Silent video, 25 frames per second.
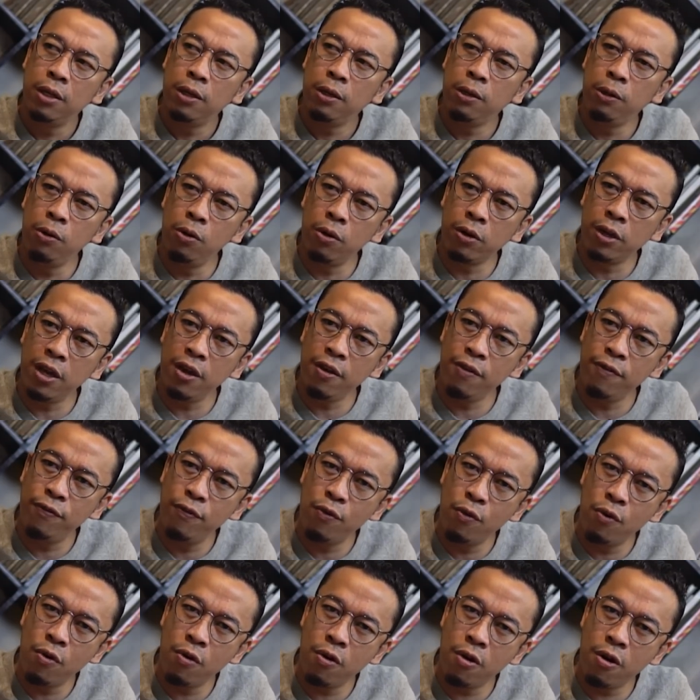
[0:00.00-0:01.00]
looking
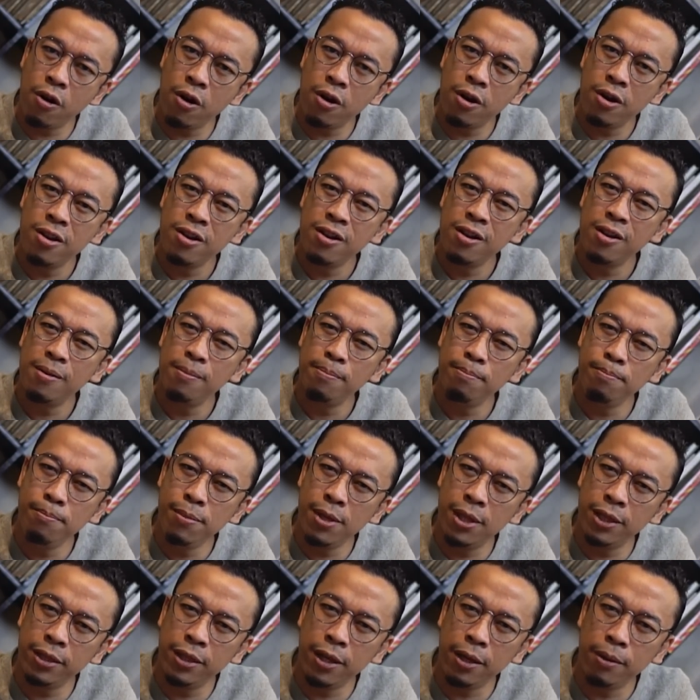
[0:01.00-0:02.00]
for
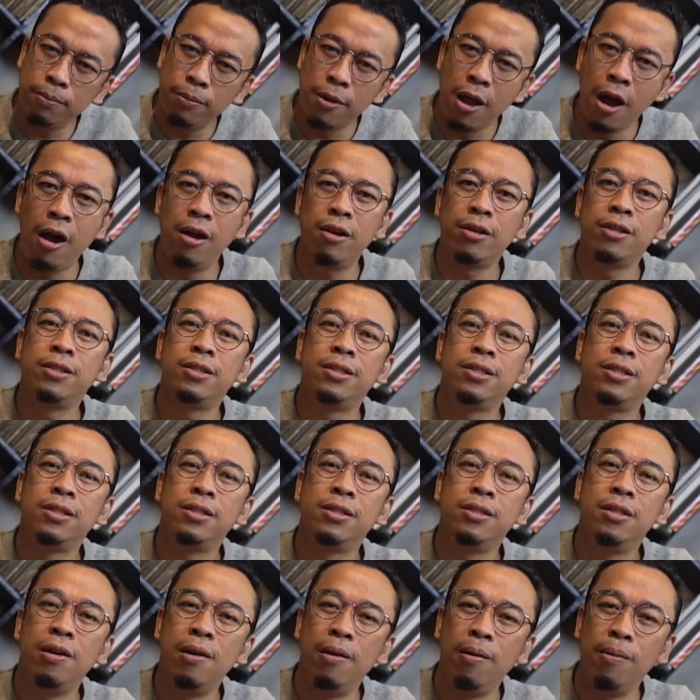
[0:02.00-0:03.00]
building
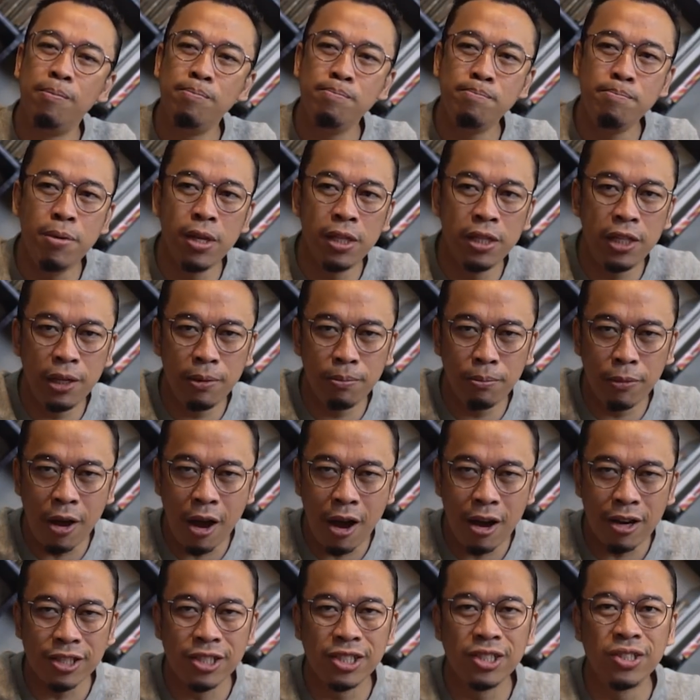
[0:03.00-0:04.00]

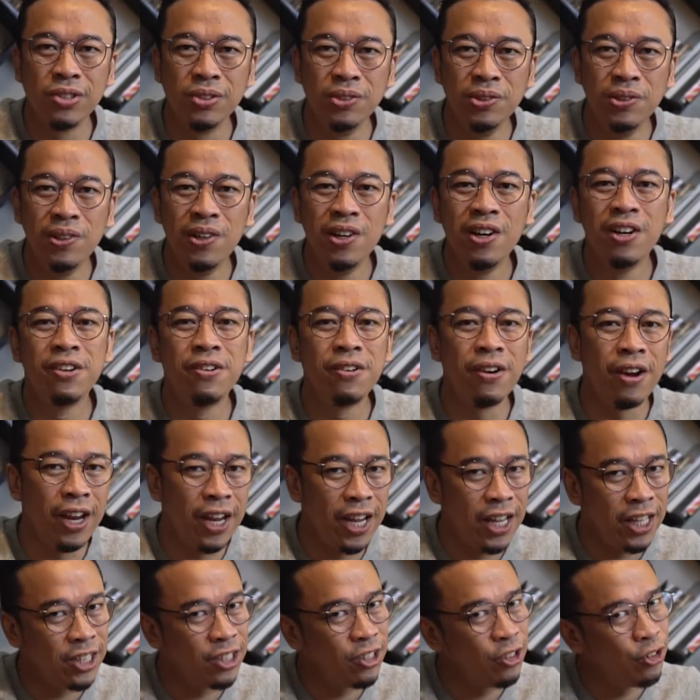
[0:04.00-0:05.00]
blocks to
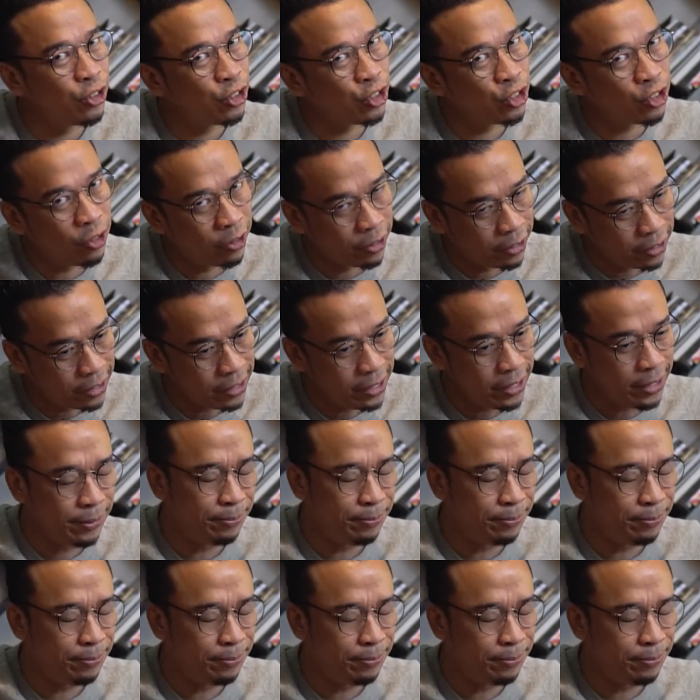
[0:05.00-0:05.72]
create your story.